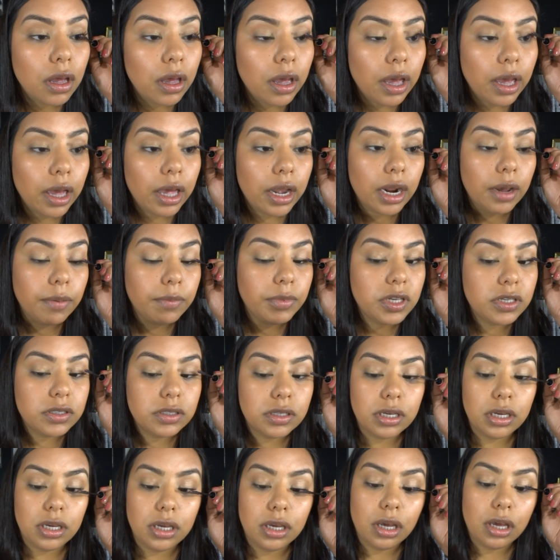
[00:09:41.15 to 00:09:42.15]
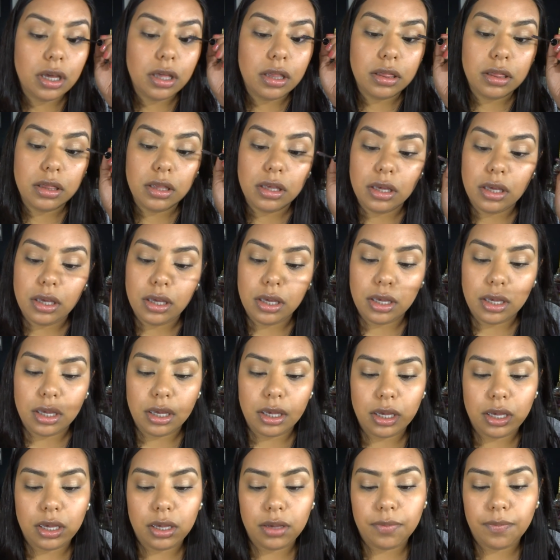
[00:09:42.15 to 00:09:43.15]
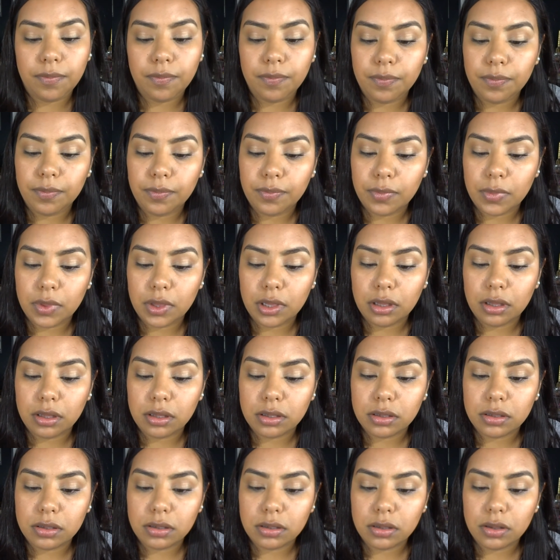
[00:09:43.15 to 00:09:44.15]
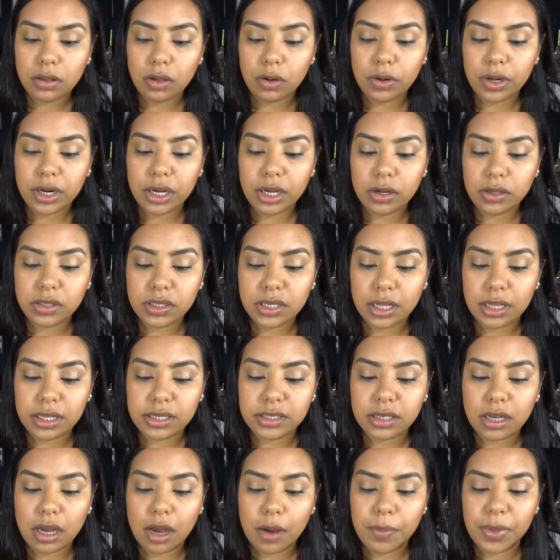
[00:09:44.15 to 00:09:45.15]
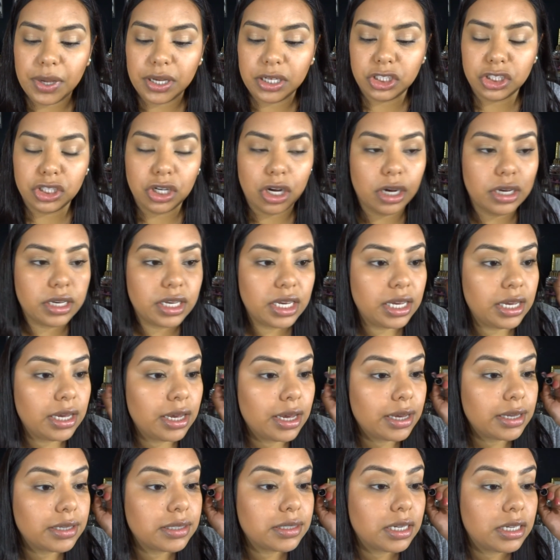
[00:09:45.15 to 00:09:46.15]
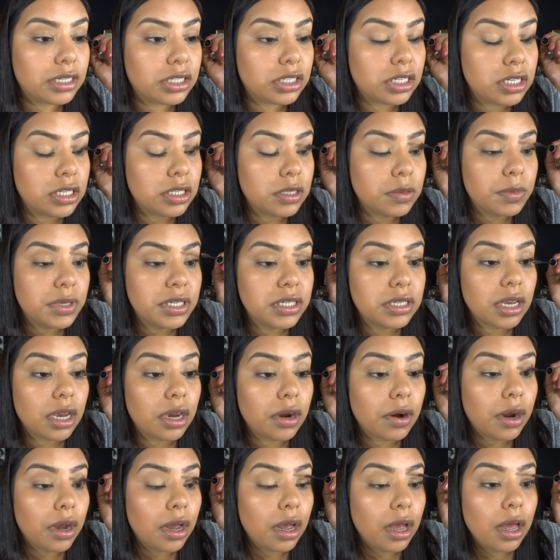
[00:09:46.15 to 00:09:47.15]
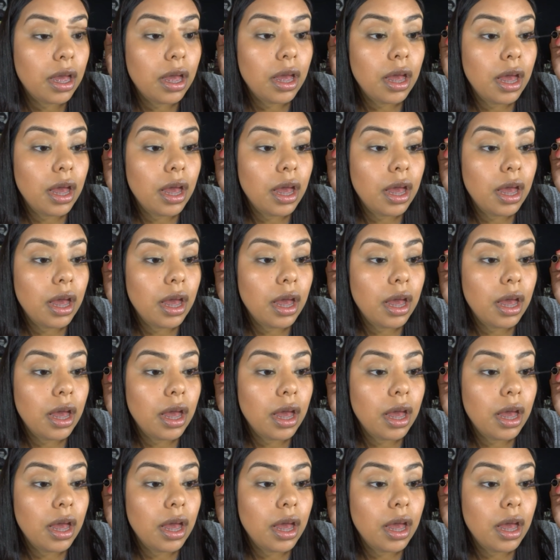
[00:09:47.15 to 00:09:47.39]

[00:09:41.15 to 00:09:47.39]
And I'm using the L'Oreal Telescopic Shocking Extensions Mascara.